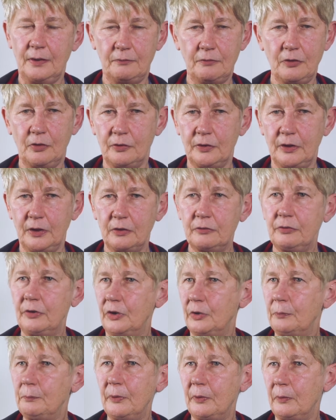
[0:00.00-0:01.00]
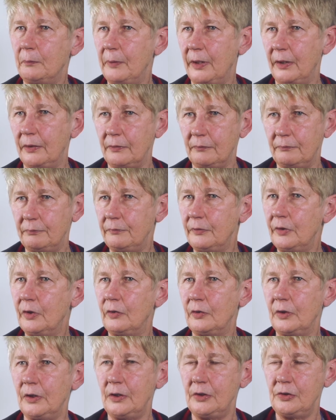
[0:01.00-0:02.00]
got an incredible amount of
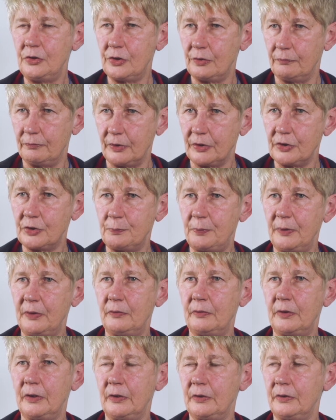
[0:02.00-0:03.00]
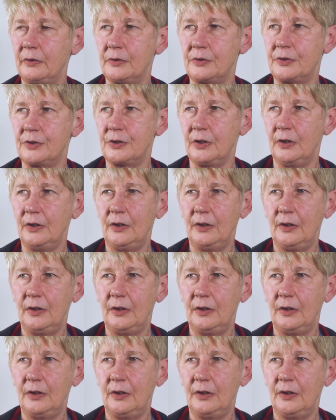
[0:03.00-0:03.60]
knowledge, of experience.